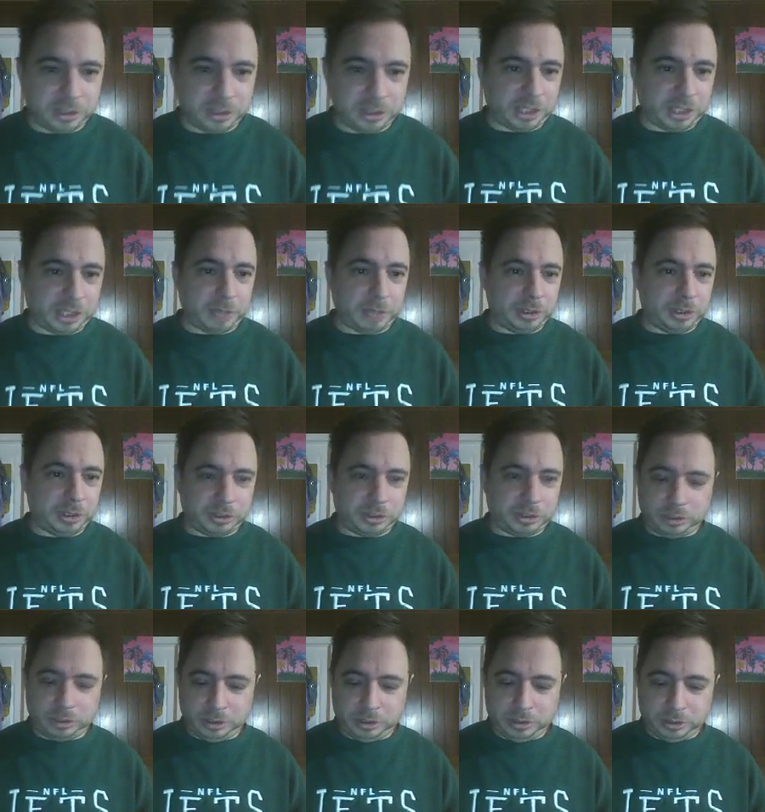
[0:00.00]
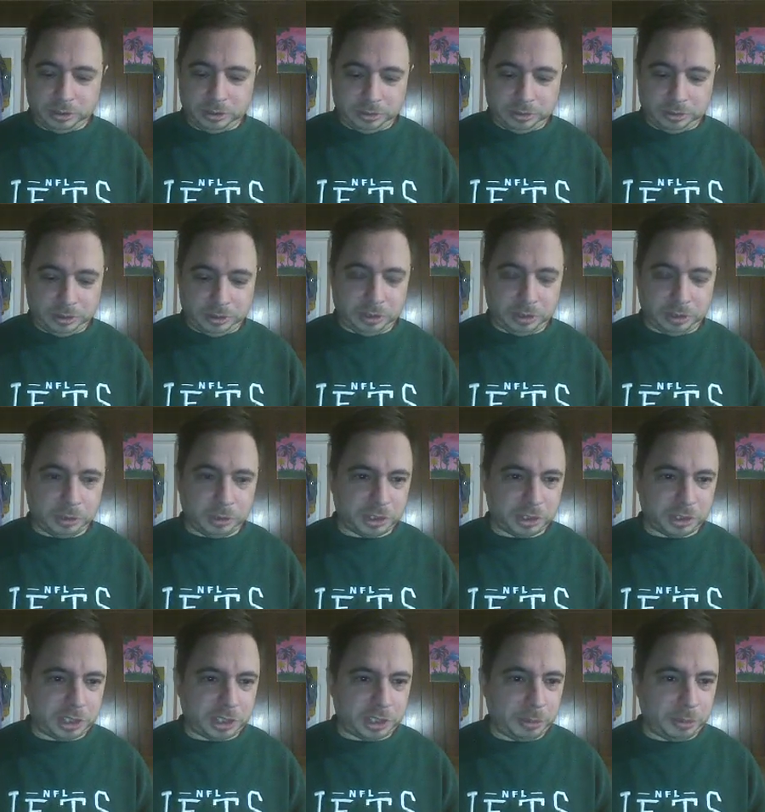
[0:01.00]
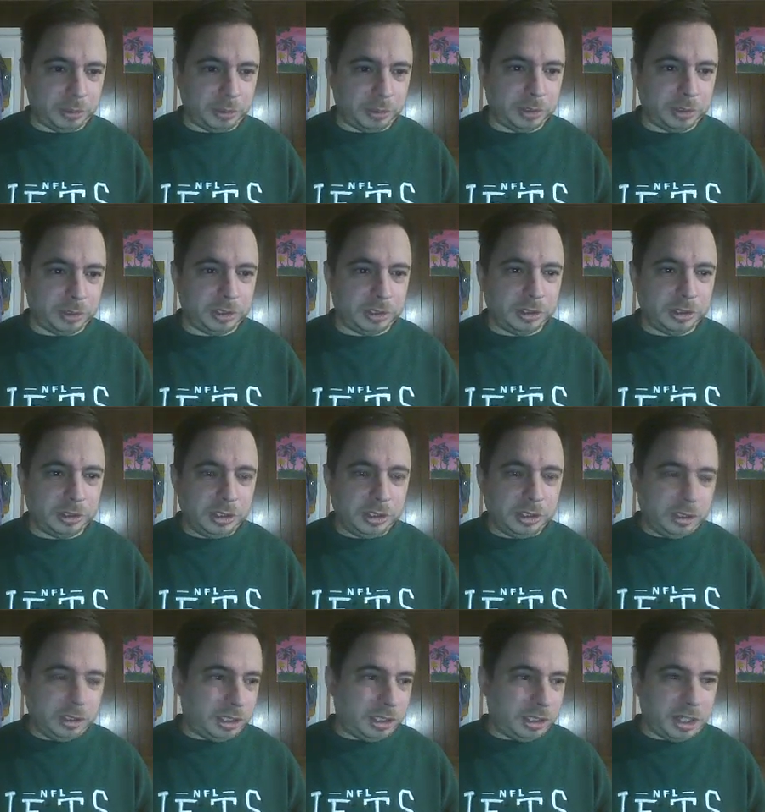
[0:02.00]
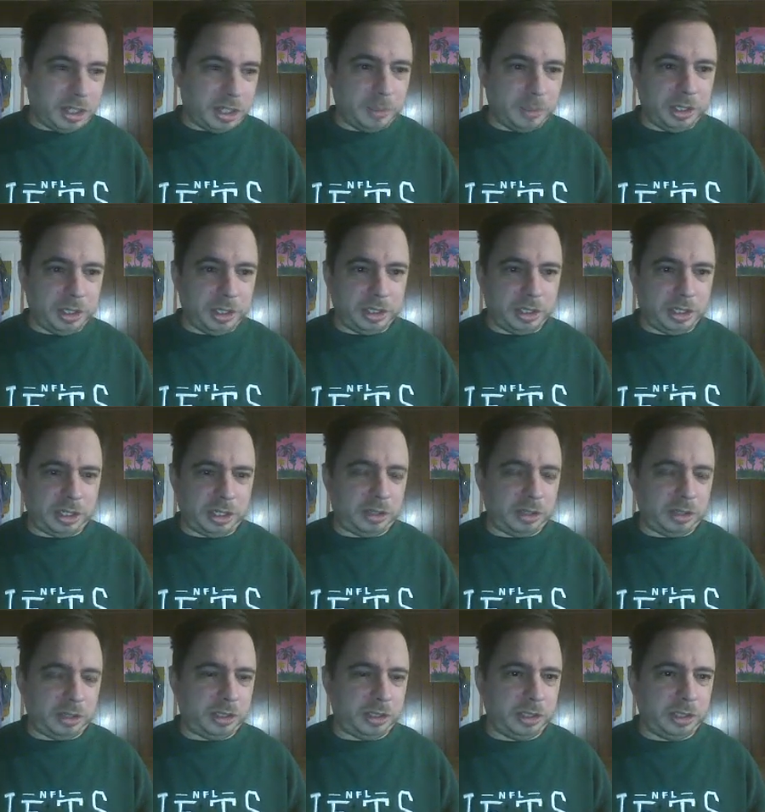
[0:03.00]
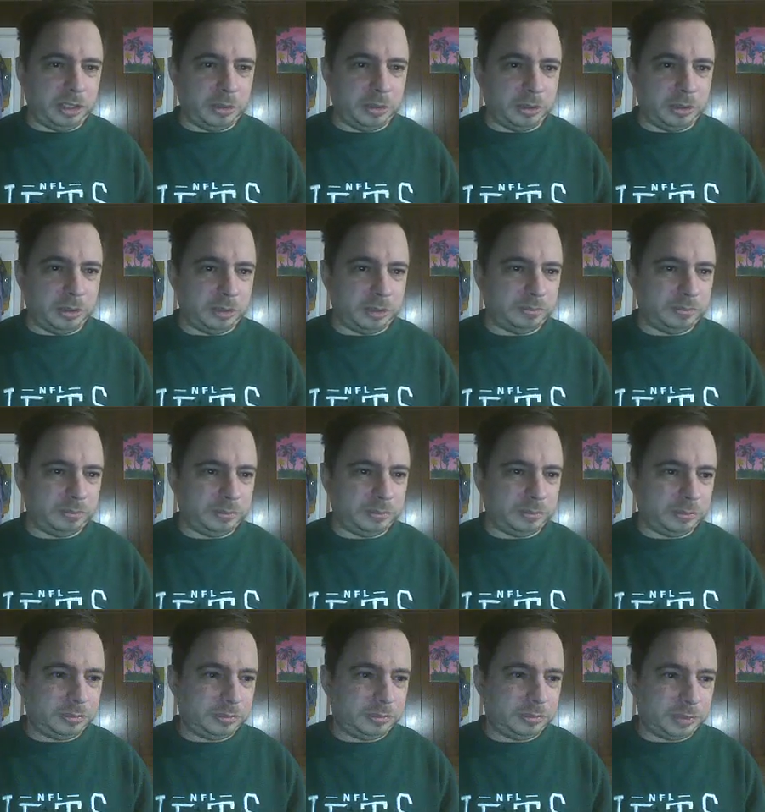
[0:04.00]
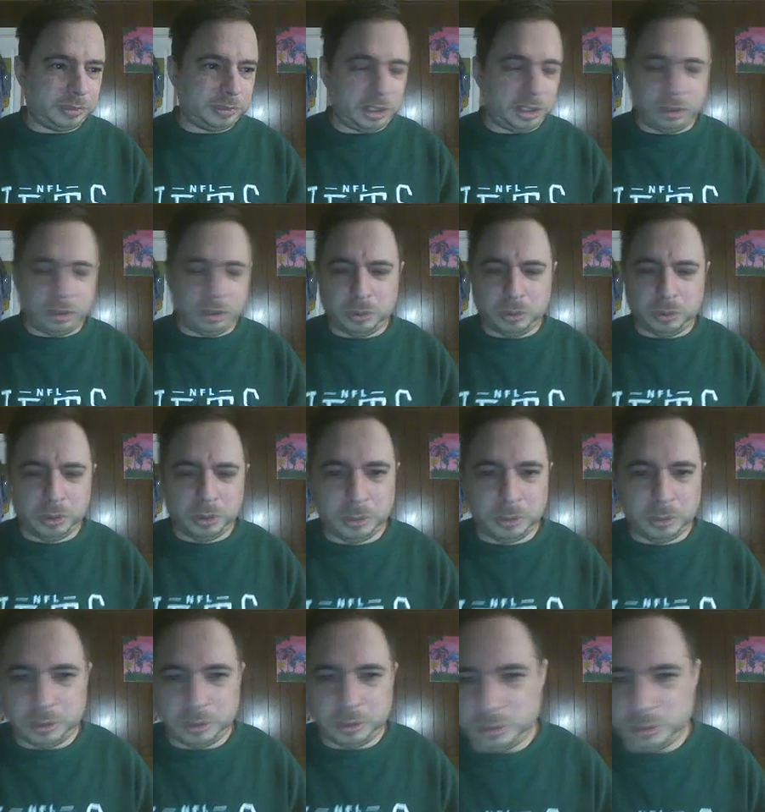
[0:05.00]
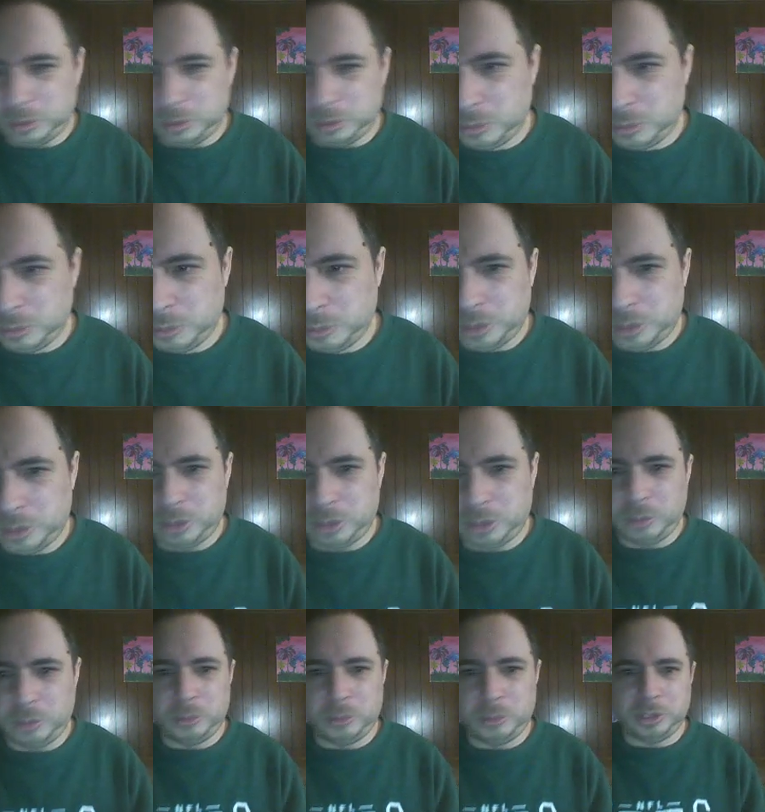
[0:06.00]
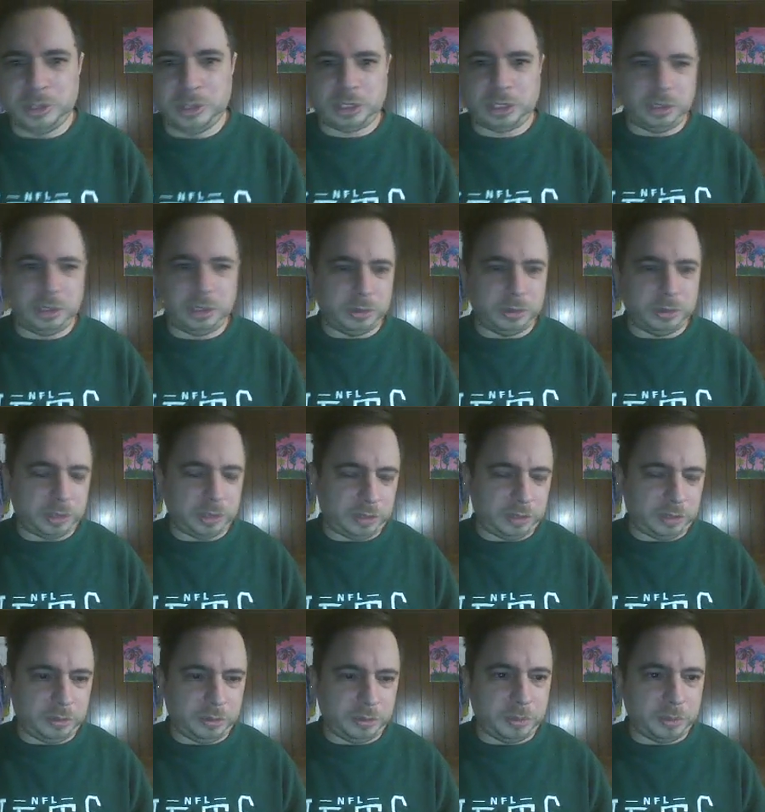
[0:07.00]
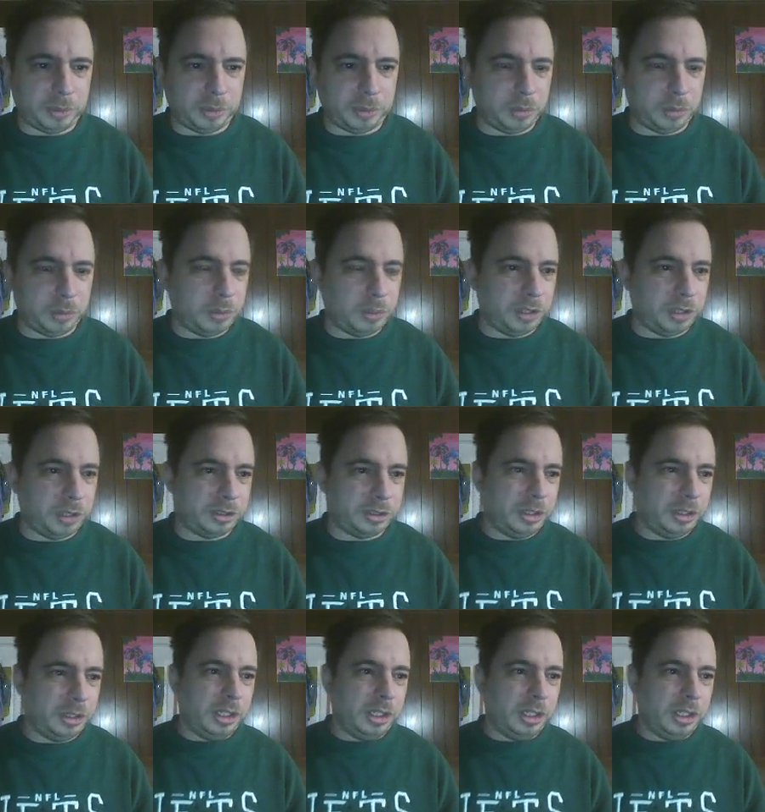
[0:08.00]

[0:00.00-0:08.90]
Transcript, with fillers: segments. You know, there was a segment where uh, they come in. I, I, I think they were. Uh, I don't know who they who I think who it was. I think I don't remember who it was.